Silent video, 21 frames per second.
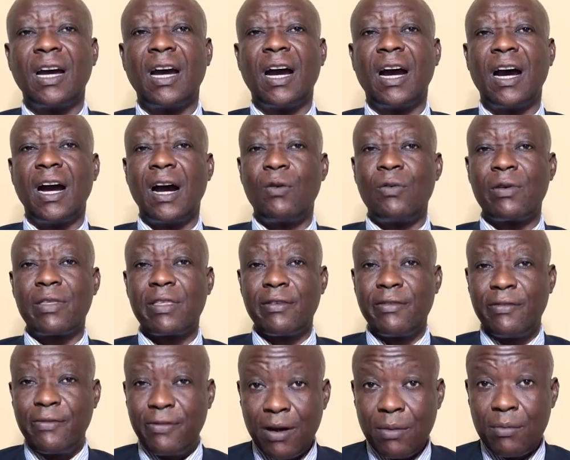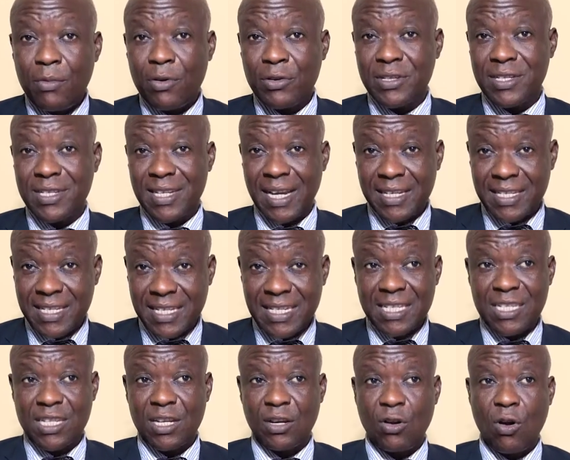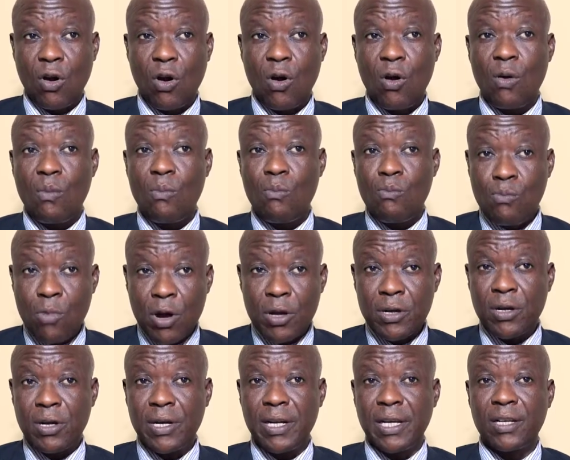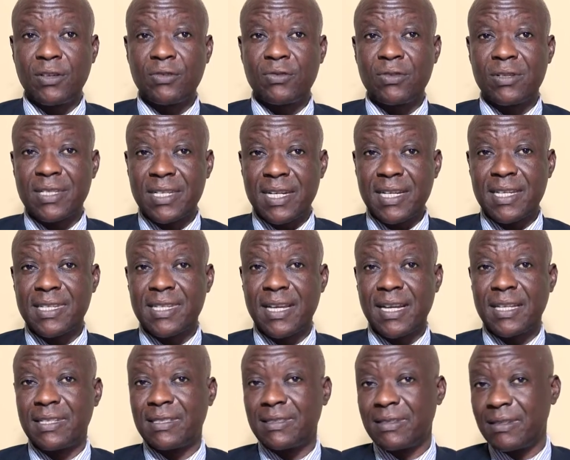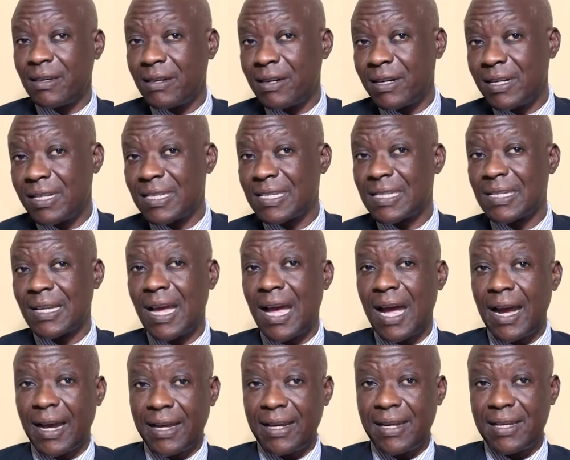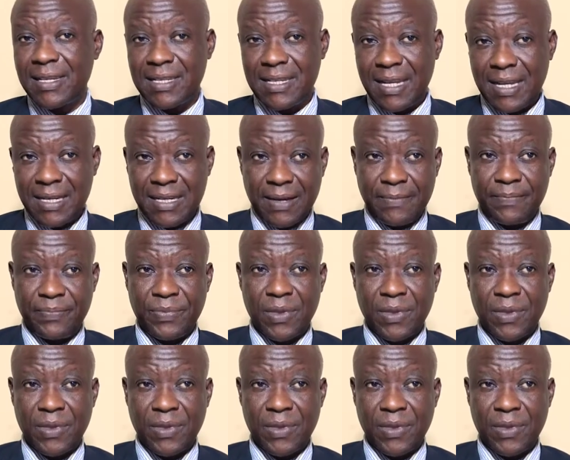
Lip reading: with a formal statistical modeling to test such theories against data.